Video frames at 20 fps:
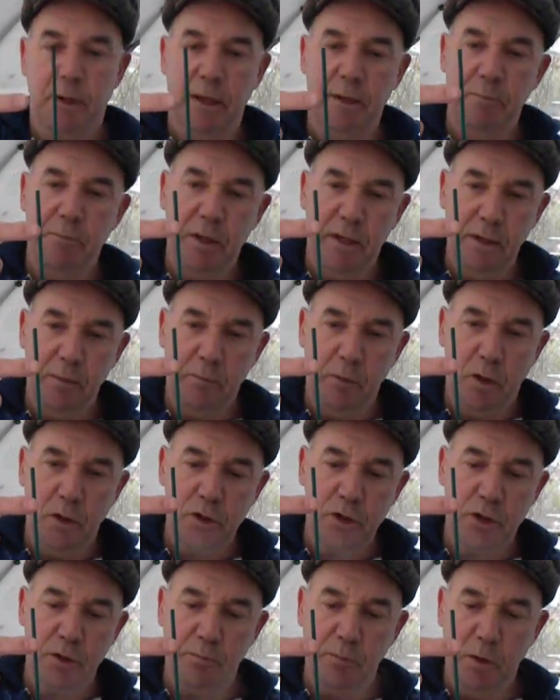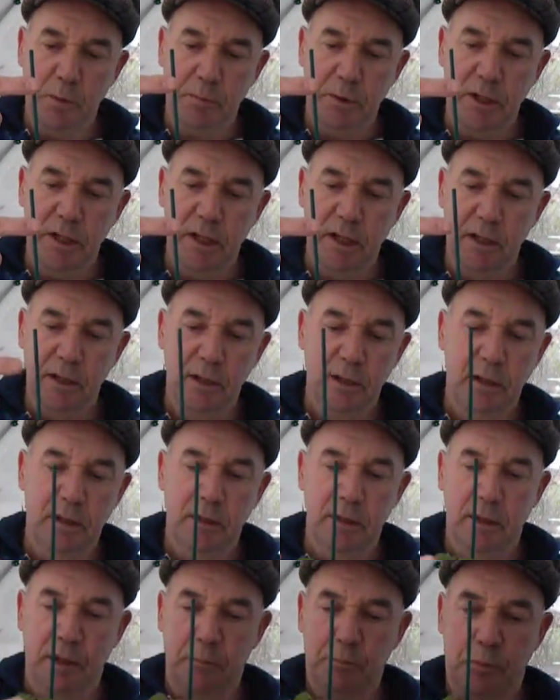By the middle of March, I'll be up to here.
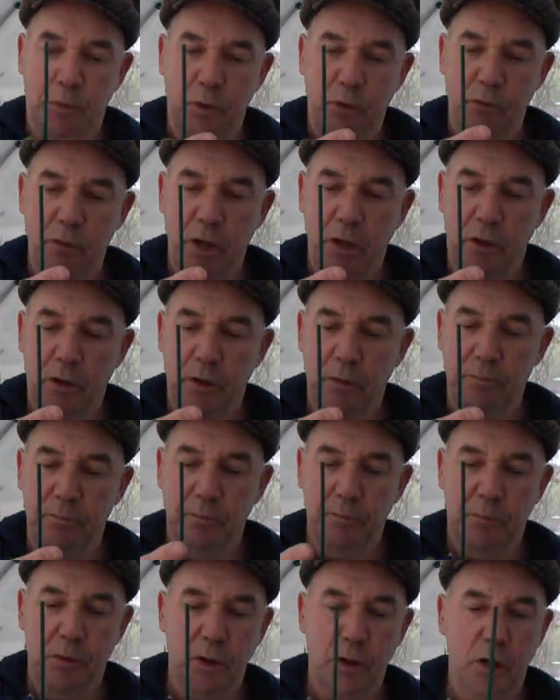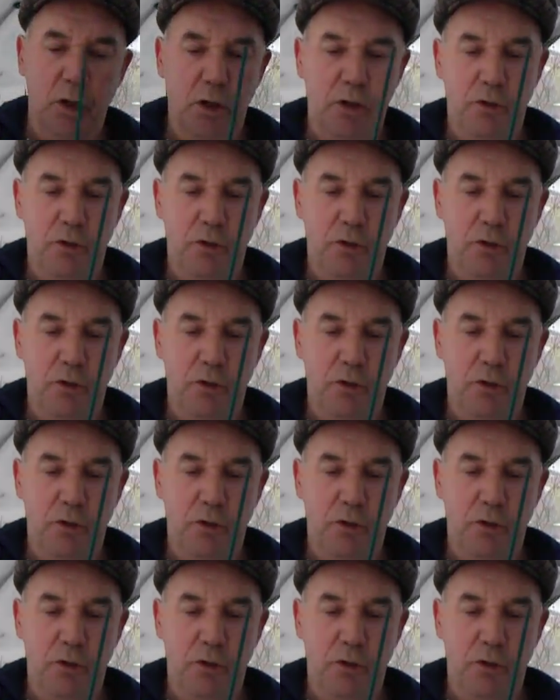I'll put a ring on them, put